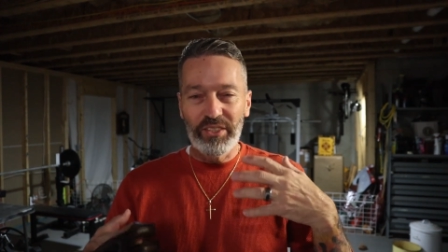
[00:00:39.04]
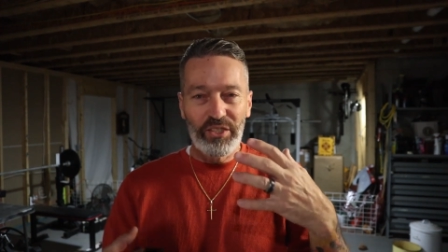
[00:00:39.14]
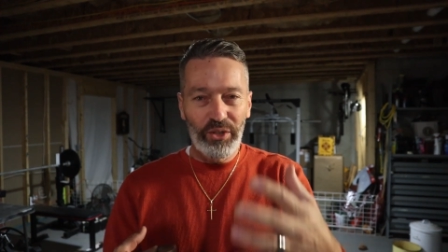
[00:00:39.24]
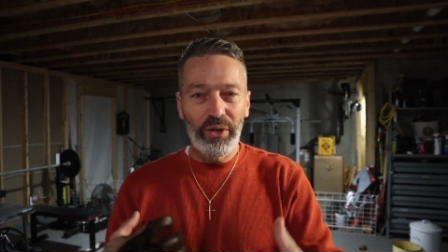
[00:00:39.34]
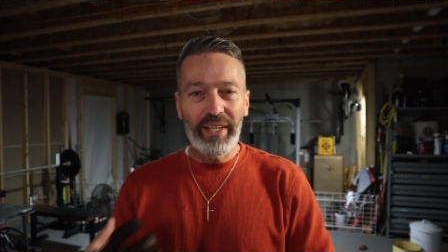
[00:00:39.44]

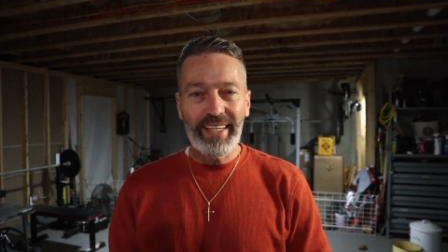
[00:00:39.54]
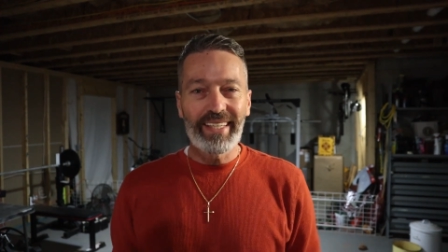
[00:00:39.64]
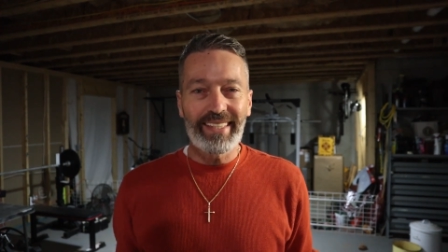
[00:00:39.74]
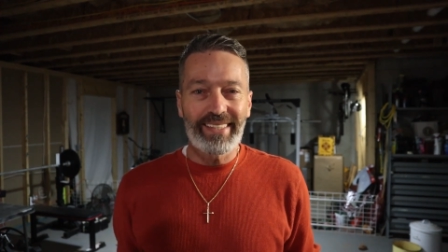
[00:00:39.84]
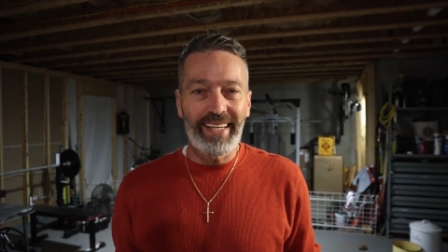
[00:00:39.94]
joy he
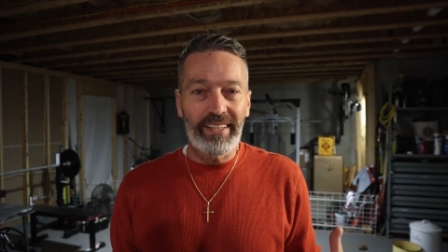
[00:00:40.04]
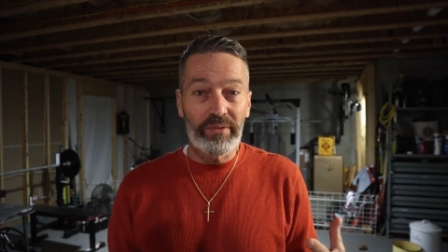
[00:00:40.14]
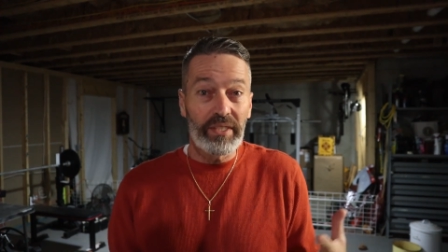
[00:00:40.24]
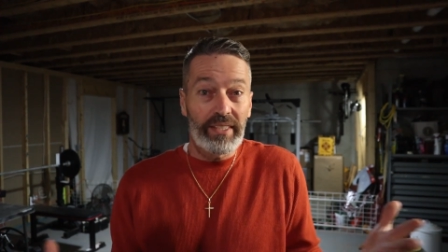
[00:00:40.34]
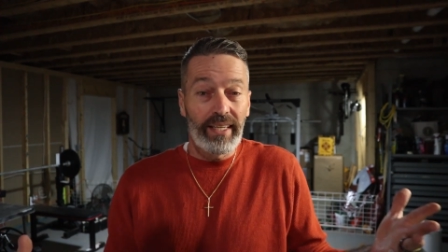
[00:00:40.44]
gets out of
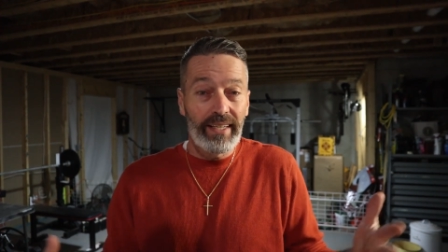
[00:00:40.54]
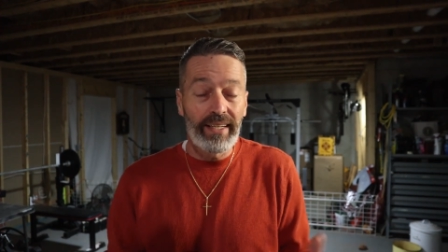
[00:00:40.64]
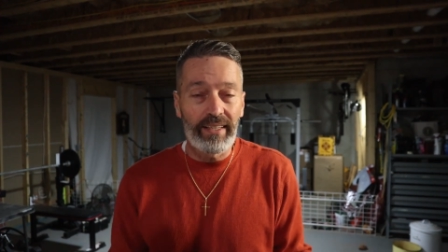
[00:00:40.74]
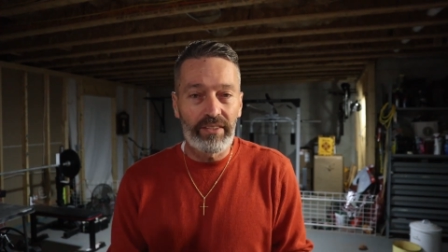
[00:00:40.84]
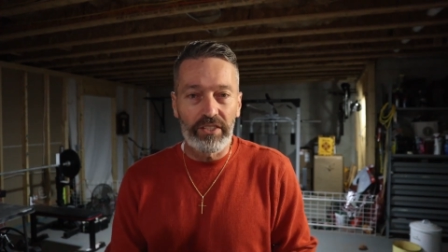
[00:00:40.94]
just getting
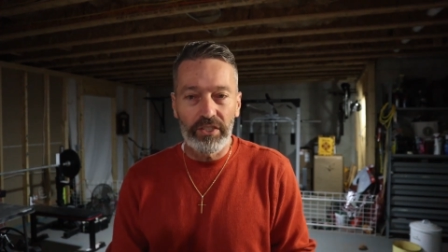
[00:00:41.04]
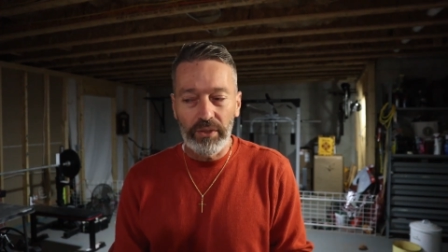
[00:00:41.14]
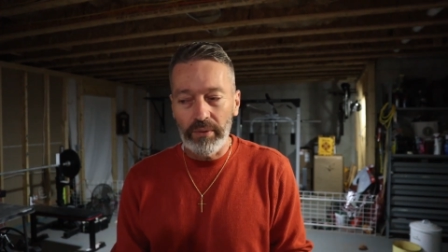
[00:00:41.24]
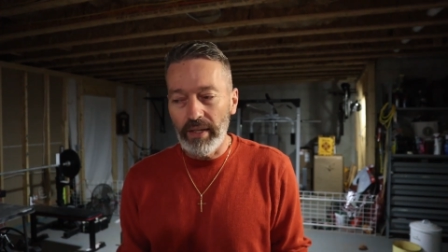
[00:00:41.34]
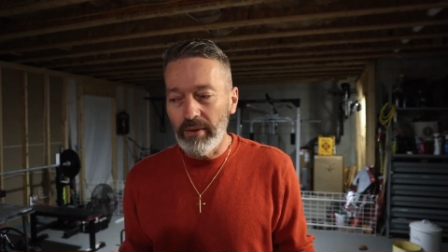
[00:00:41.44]
out to
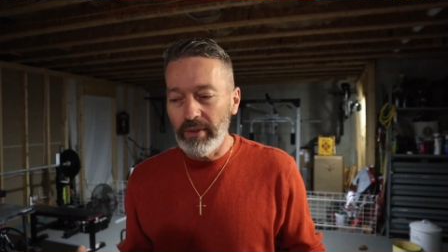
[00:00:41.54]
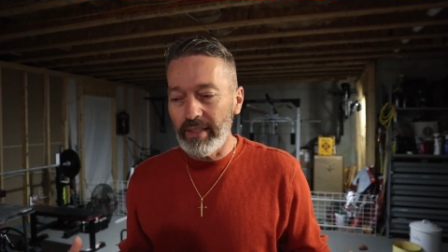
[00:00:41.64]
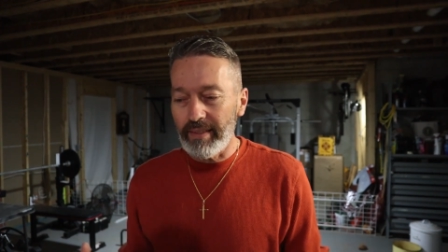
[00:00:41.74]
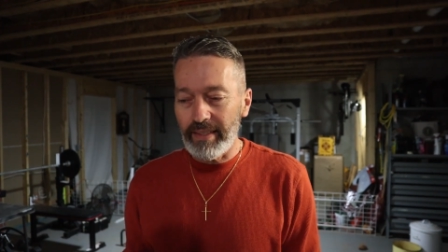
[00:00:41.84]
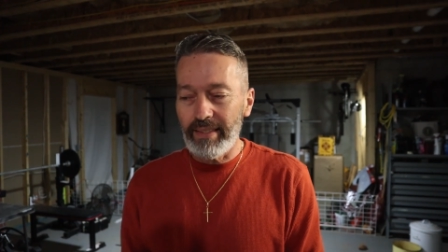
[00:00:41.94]
shoot. Now, one
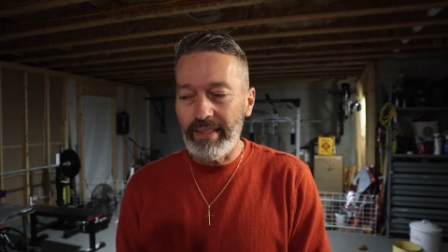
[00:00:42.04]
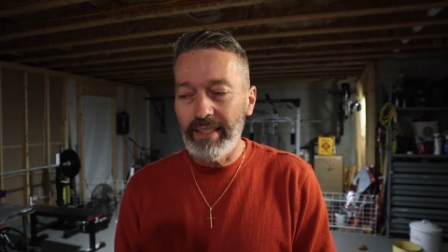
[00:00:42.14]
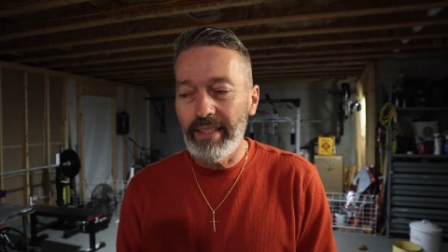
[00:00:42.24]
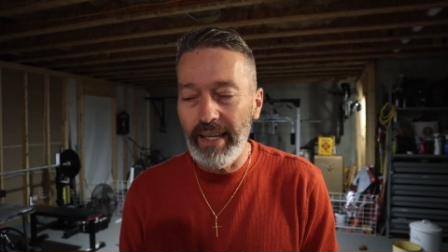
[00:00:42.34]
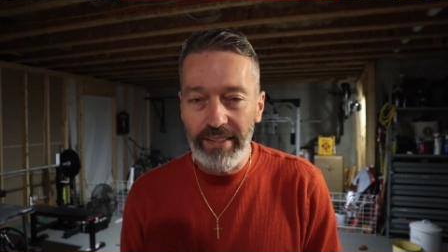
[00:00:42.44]
of the things that
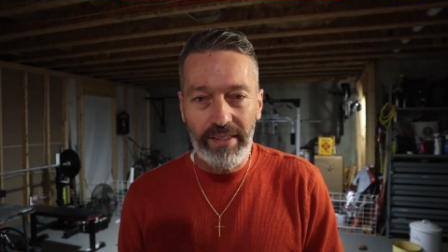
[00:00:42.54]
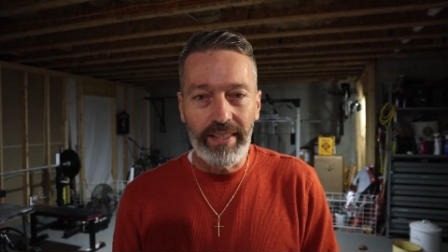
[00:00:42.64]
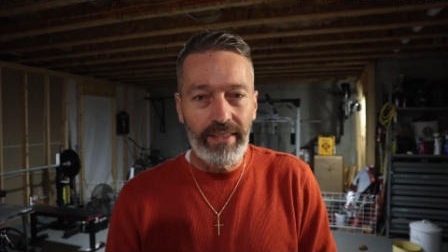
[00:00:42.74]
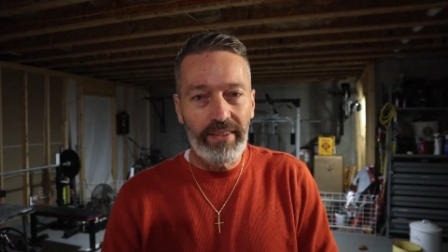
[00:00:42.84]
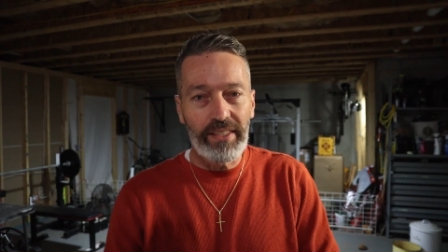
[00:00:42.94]
he has
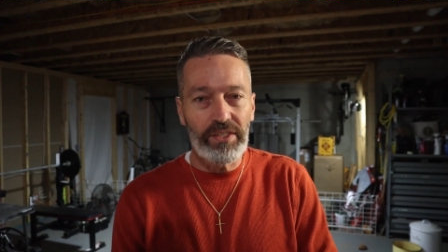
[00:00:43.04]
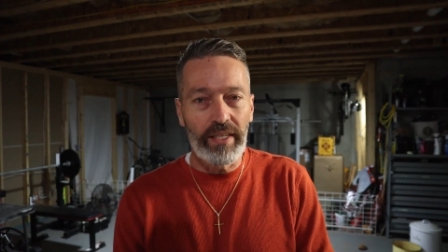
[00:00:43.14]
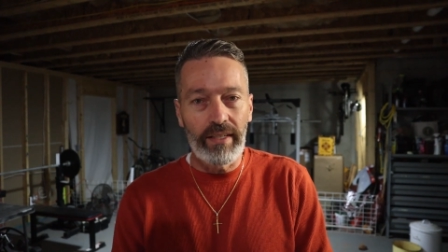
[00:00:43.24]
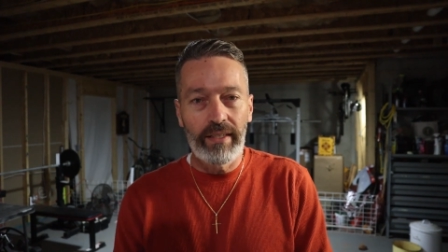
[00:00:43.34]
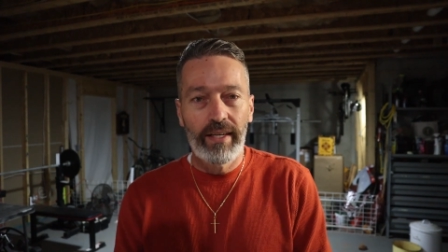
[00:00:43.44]
done on his
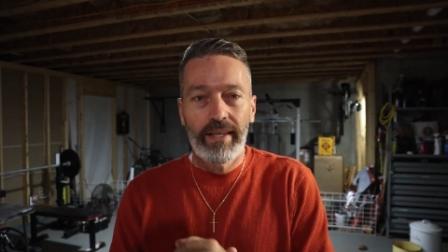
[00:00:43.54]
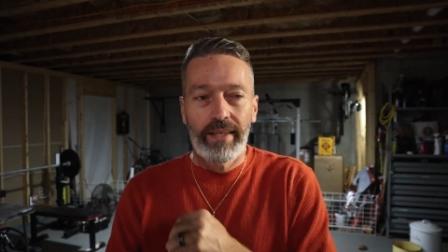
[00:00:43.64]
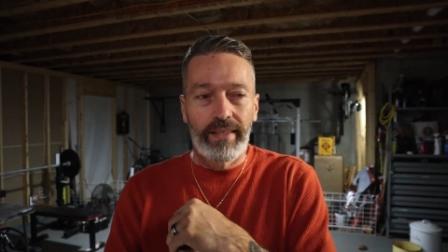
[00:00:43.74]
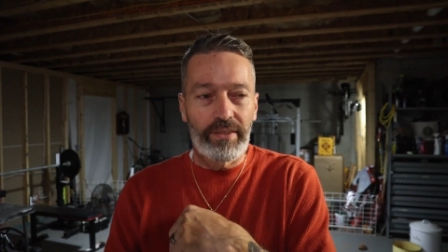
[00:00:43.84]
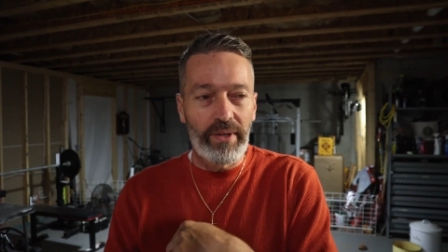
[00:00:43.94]
channel
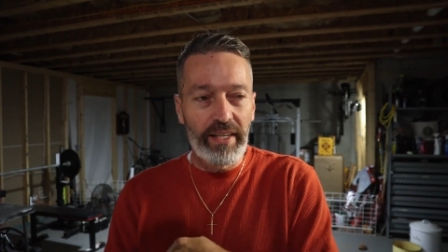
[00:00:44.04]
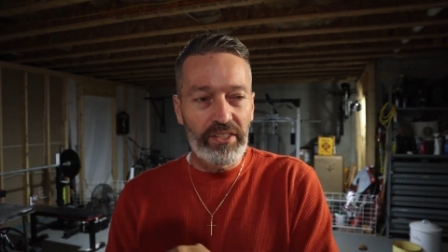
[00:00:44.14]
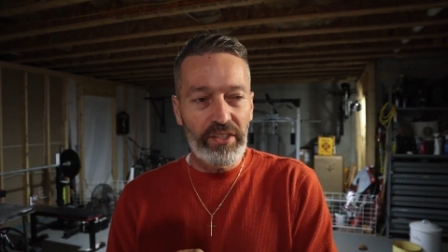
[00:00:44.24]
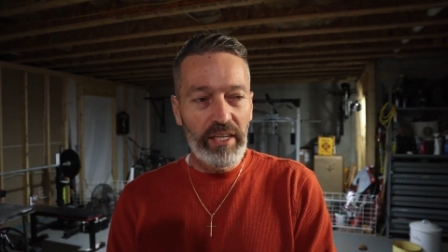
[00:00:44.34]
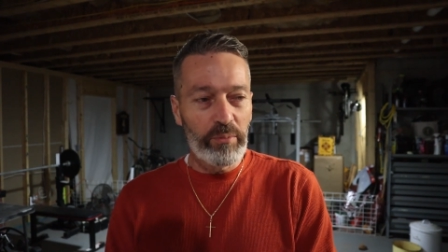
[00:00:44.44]
is ride a
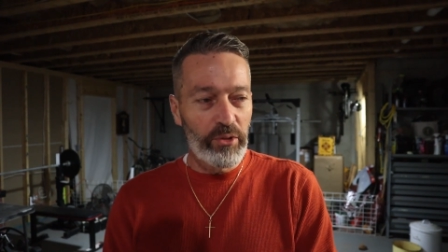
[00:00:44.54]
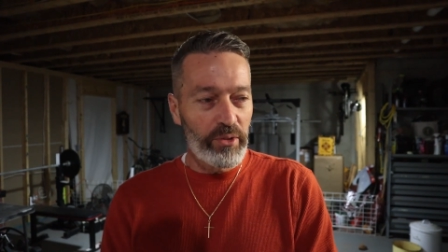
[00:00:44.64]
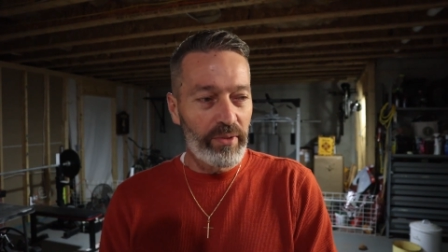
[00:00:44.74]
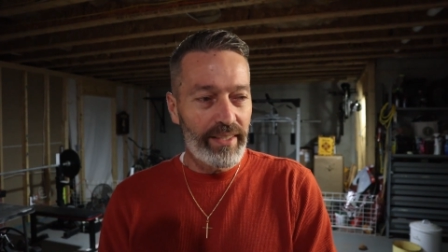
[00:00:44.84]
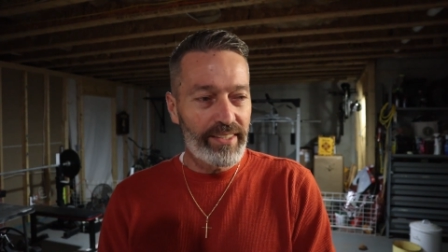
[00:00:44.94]

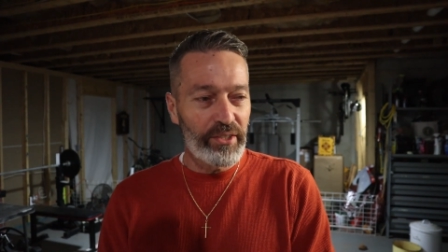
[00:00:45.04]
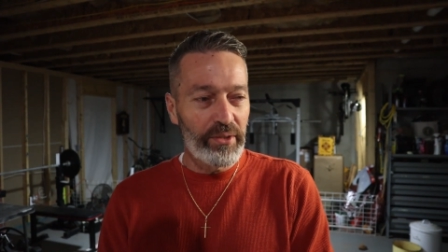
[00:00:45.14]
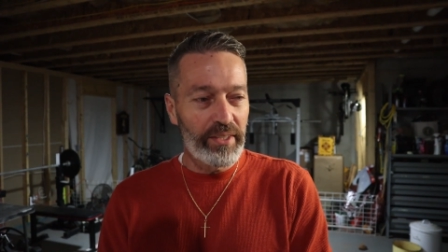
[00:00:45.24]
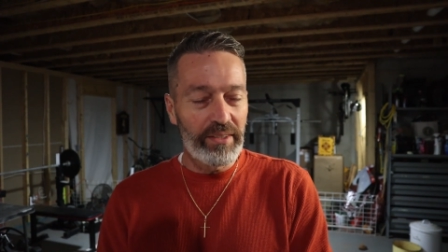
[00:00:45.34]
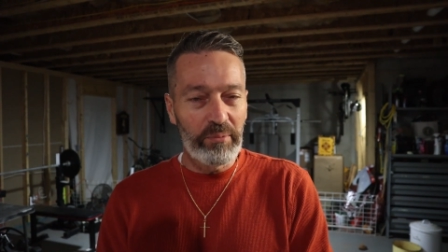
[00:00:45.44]
skateboard while
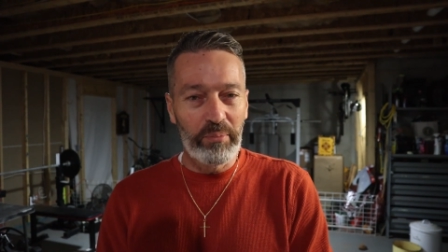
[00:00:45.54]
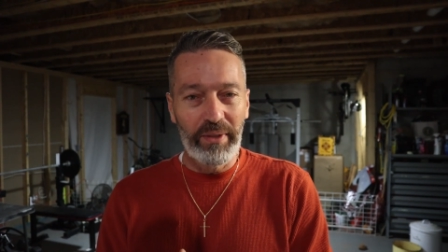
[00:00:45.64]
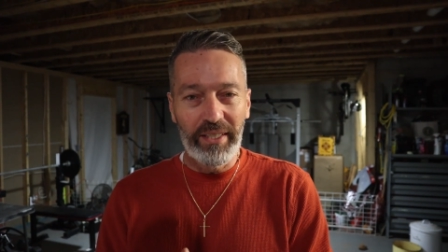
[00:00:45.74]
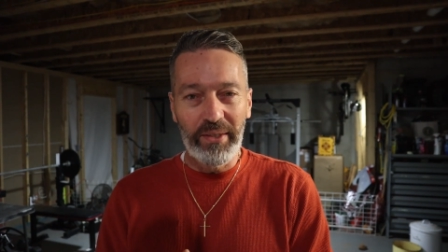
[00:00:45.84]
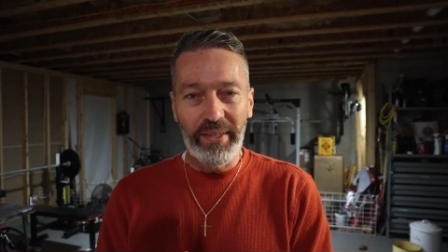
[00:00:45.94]
shooting the
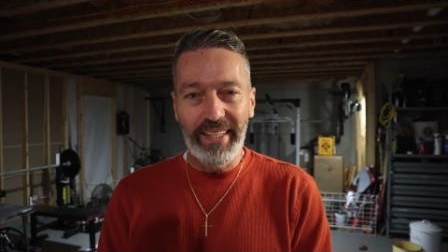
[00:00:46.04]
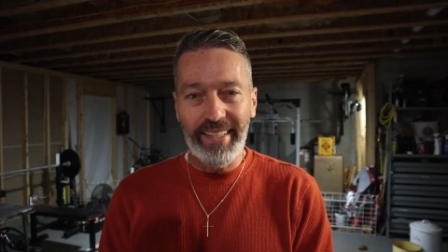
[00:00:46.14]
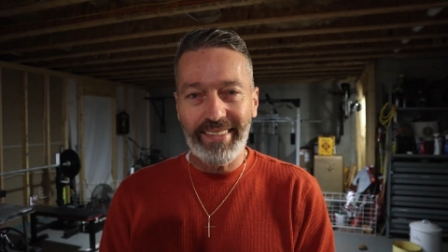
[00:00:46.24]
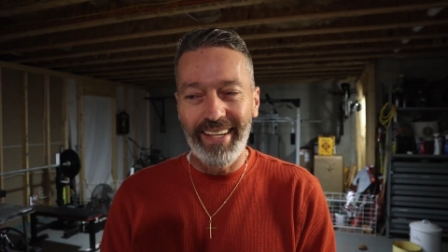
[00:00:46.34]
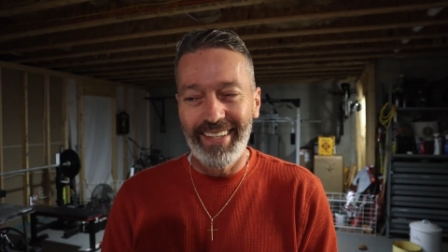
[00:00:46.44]
bow, and
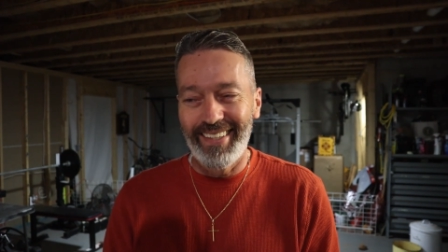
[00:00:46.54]
that's